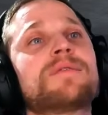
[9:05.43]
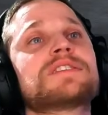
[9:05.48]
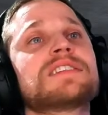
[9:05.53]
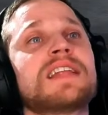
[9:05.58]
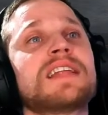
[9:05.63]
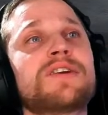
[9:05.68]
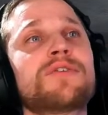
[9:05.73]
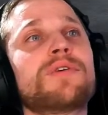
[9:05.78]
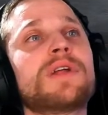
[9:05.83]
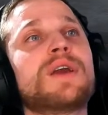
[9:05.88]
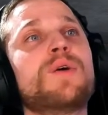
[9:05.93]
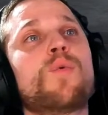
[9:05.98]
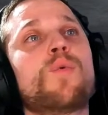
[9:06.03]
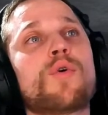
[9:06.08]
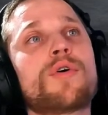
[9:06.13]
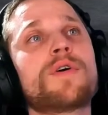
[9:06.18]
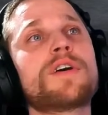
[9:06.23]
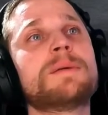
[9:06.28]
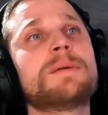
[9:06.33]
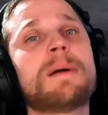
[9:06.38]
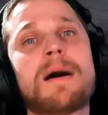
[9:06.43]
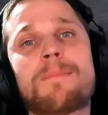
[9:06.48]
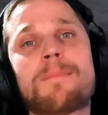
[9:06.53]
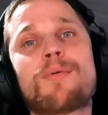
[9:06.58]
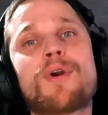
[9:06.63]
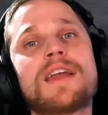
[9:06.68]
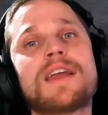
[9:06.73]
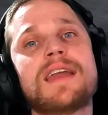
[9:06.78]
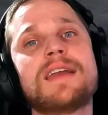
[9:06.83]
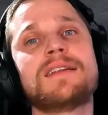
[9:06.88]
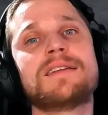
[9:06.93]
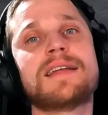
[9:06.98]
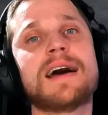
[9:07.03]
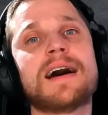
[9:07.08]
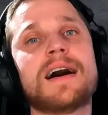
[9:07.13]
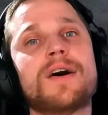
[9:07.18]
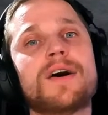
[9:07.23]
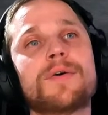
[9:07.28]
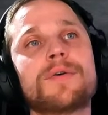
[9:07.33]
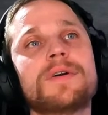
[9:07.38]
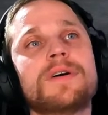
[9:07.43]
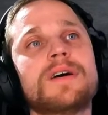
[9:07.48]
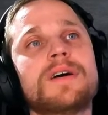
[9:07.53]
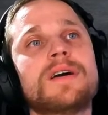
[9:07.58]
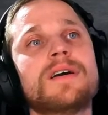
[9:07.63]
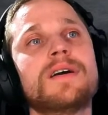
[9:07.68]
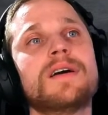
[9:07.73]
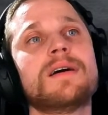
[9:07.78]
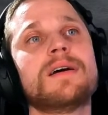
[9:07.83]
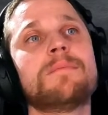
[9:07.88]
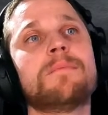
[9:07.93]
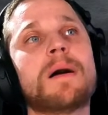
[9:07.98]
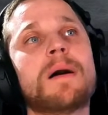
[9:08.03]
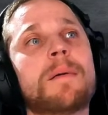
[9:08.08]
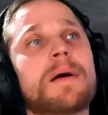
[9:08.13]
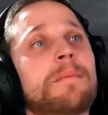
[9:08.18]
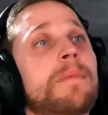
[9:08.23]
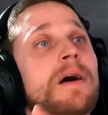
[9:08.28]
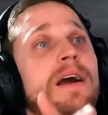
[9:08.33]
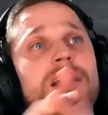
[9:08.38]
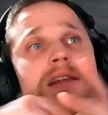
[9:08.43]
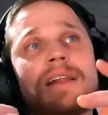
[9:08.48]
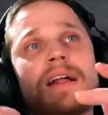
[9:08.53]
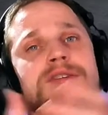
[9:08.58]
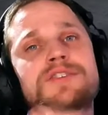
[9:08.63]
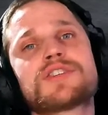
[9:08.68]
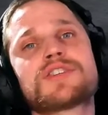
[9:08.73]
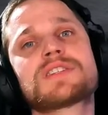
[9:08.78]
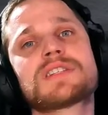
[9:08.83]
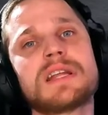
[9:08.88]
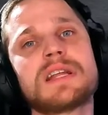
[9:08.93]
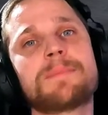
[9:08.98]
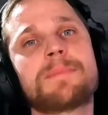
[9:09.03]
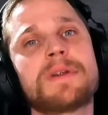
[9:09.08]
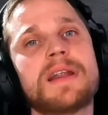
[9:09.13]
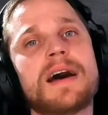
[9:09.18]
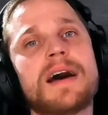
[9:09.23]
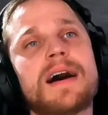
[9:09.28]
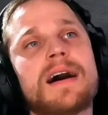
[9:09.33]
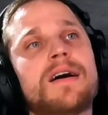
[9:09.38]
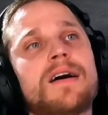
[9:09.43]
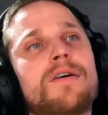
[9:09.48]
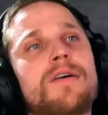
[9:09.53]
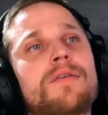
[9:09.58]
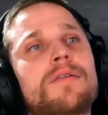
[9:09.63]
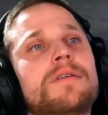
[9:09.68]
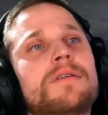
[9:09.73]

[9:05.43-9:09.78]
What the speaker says: literally worried about breaking down. My clutch is slipping out.